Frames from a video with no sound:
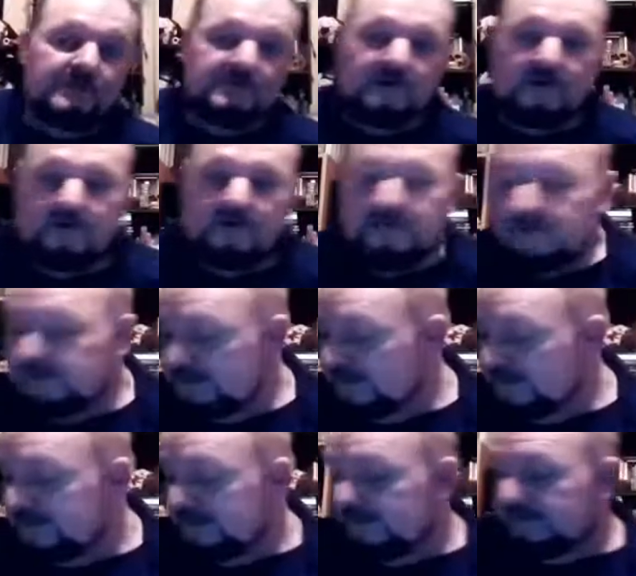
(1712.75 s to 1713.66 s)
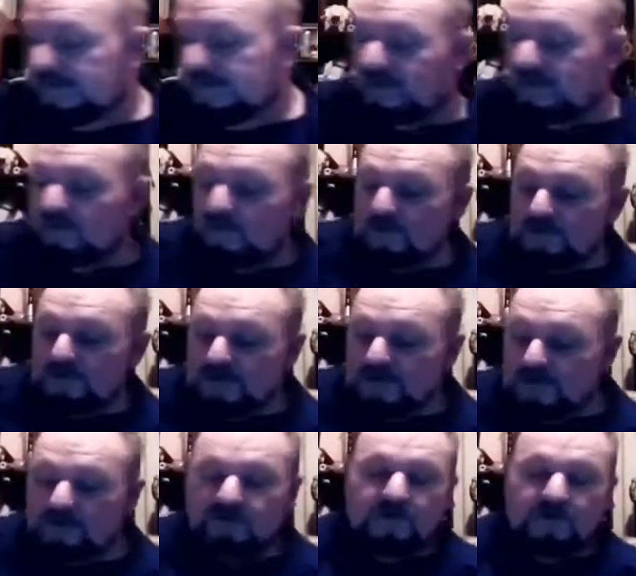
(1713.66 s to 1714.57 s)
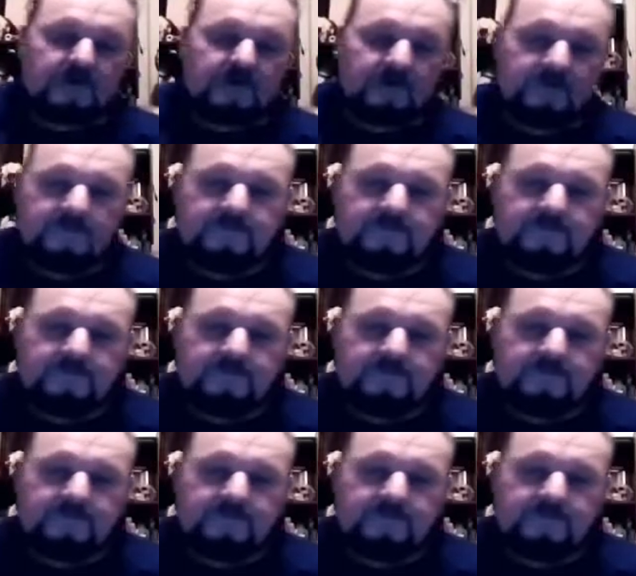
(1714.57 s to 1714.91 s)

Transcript: So, yeah, worth looking into.